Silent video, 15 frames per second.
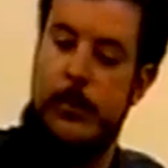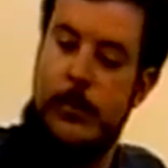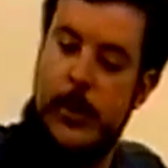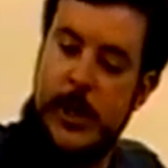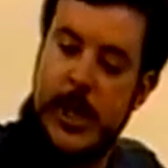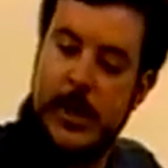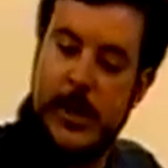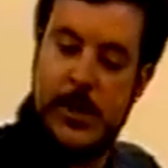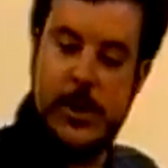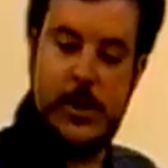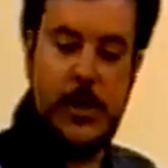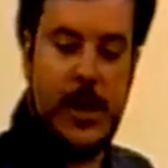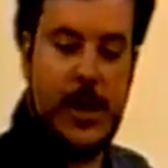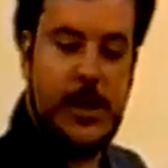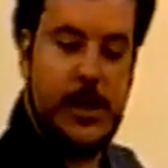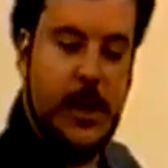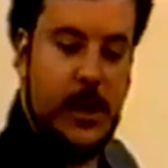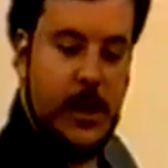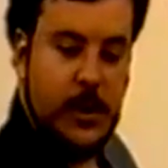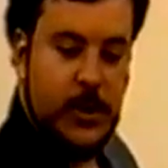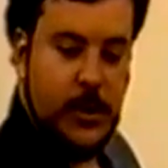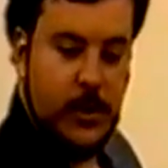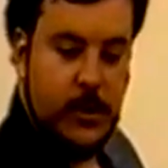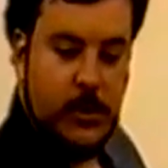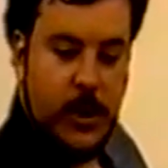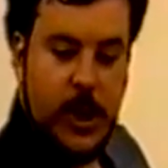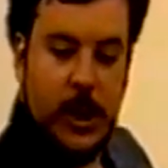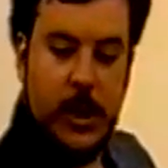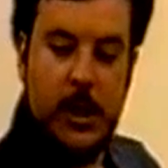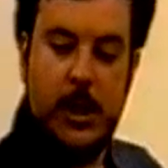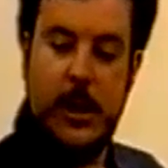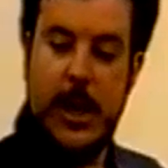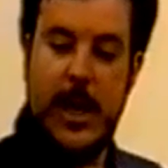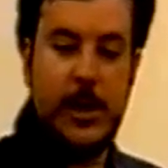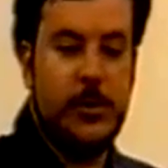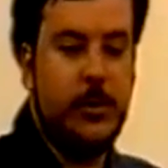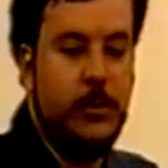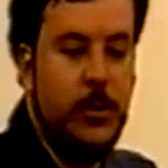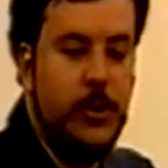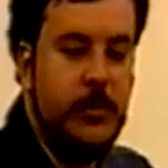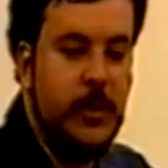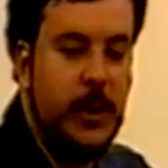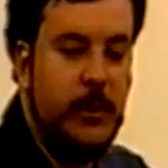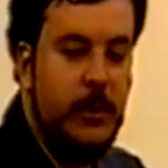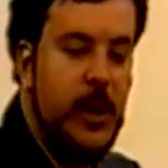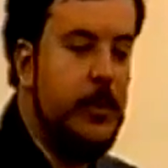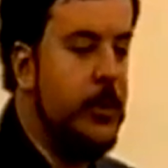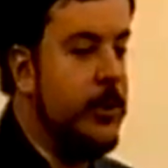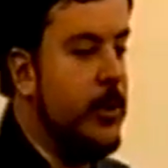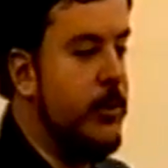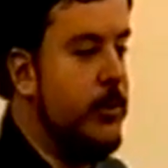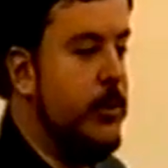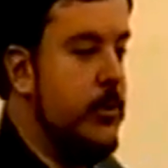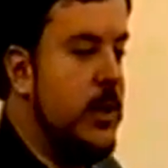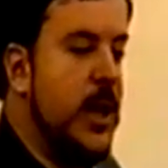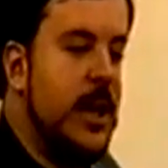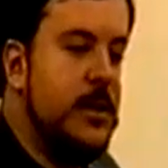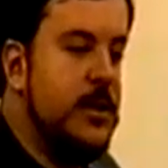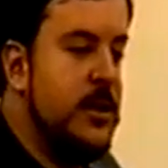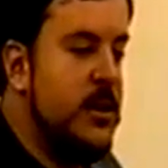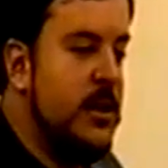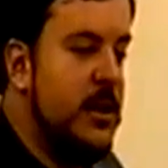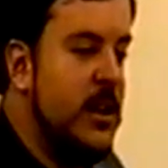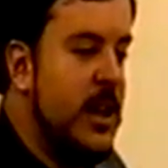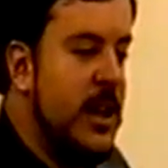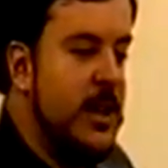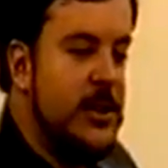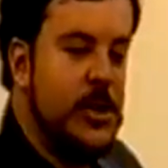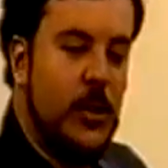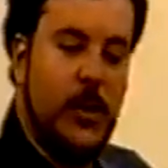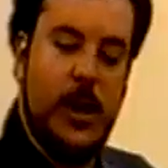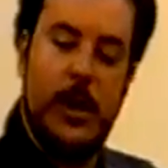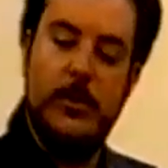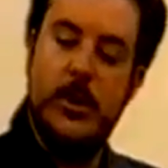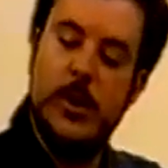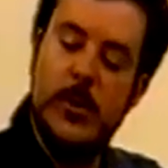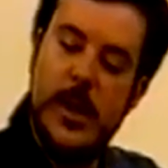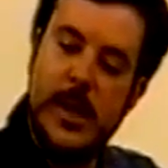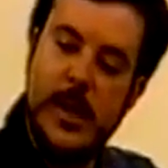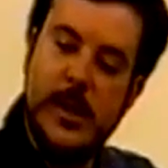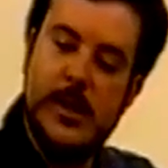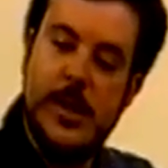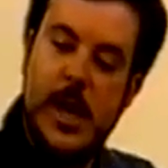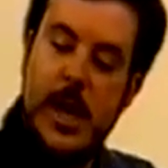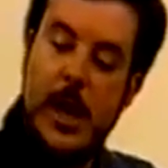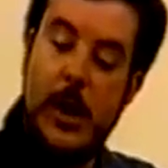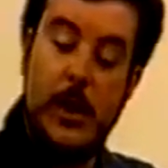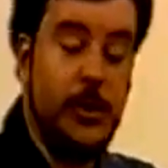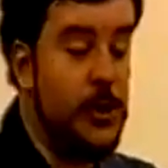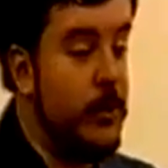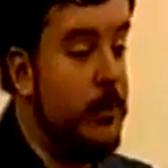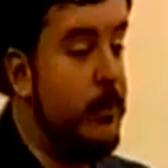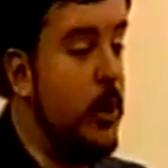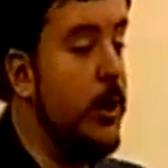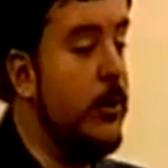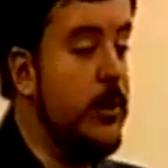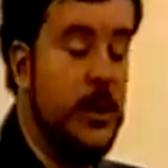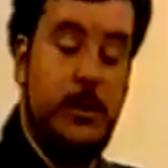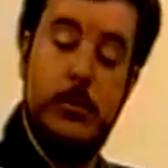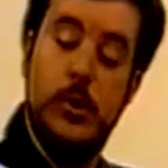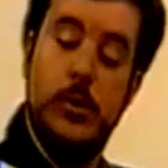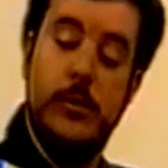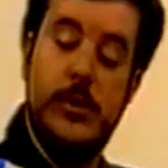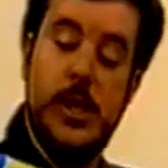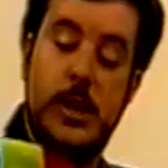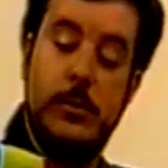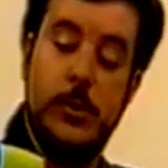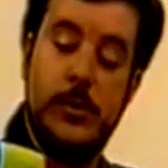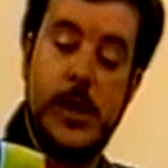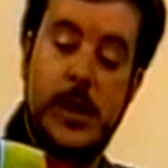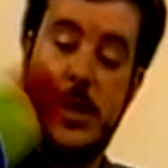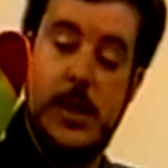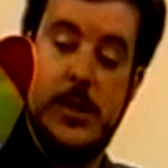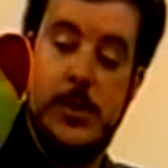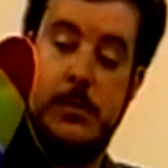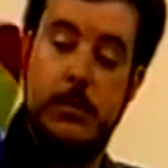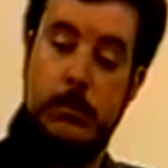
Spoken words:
But that doesn't translate into a natural movement. People don't do that. So what I'm doing is, also a bird, when it moves like this.